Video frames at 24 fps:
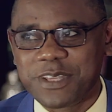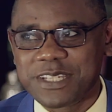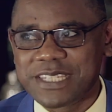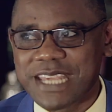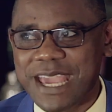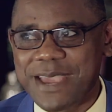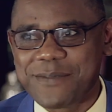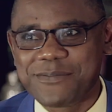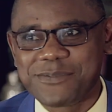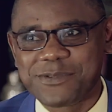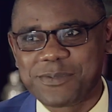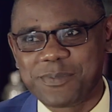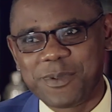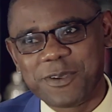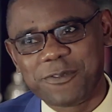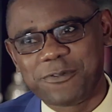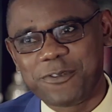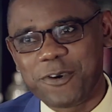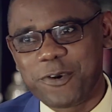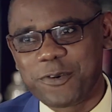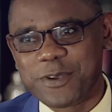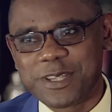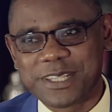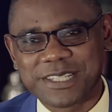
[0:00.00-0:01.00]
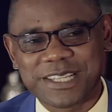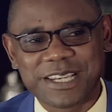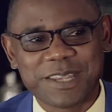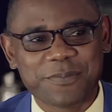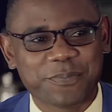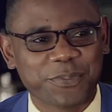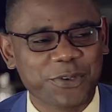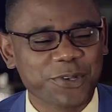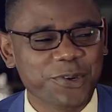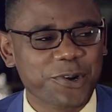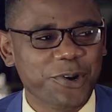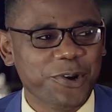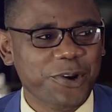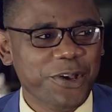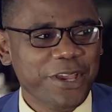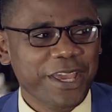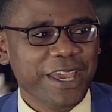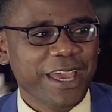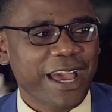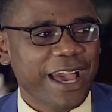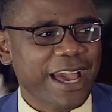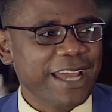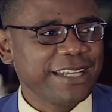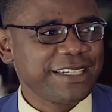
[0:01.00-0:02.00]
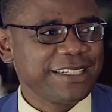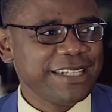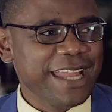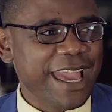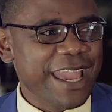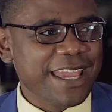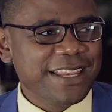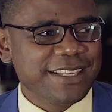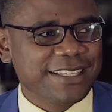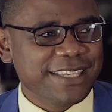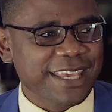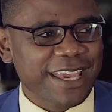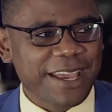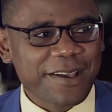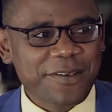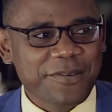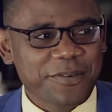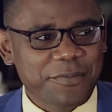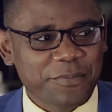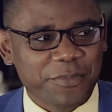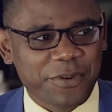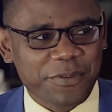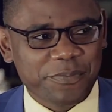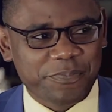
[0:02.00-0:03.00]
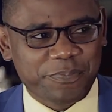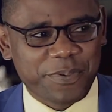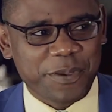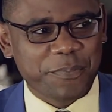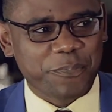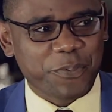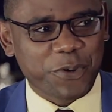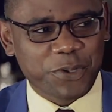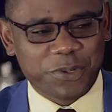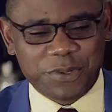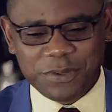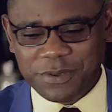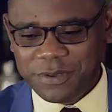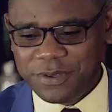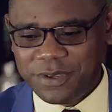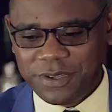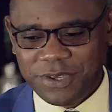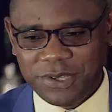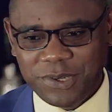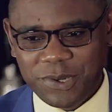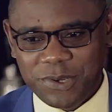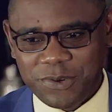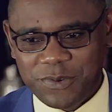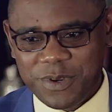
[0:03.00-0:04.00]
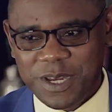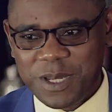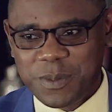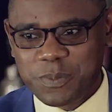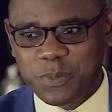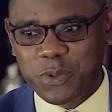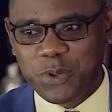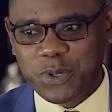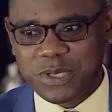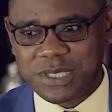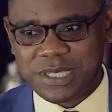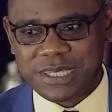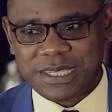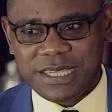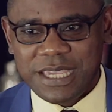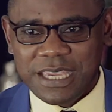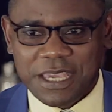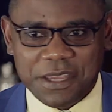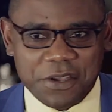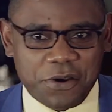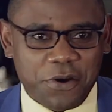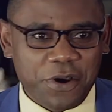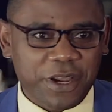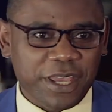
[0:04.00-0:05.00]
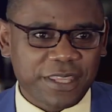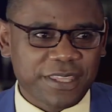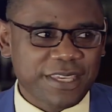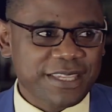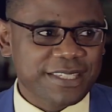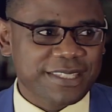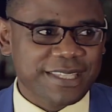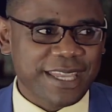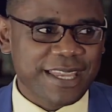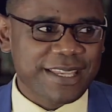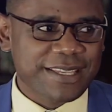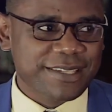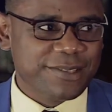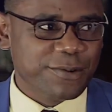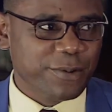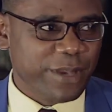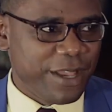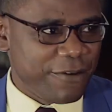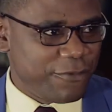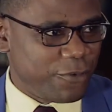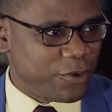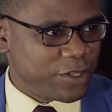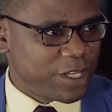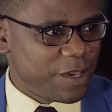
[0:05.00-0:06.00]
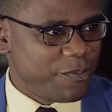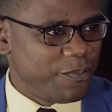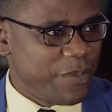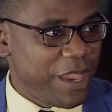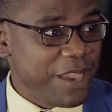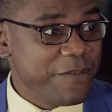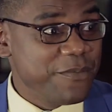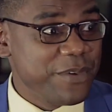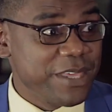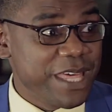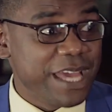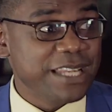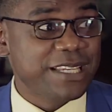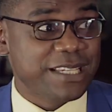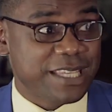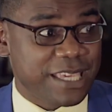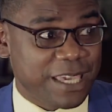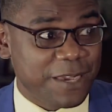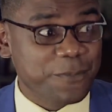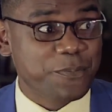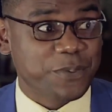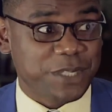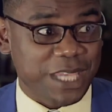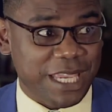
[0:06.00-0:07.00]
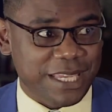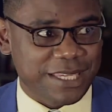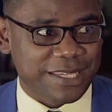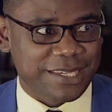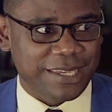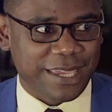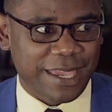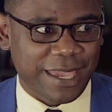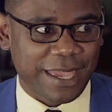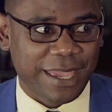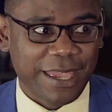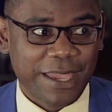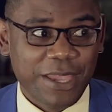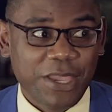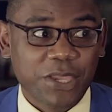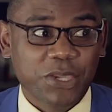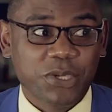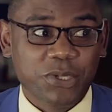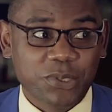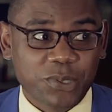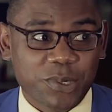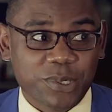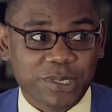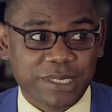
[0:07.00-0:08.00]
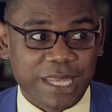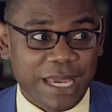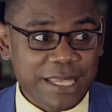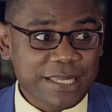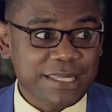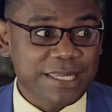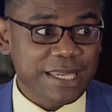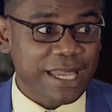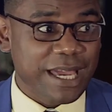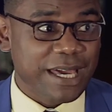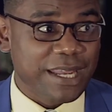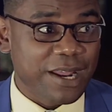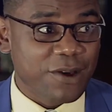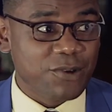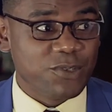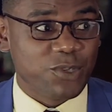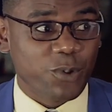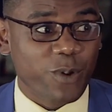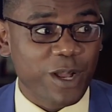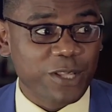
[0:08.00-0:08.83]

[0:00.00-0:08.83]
the time before we sleep, you know, at night, people, you know, read books. Okay, these days we have got a baby that keeps us, you know, dancing around.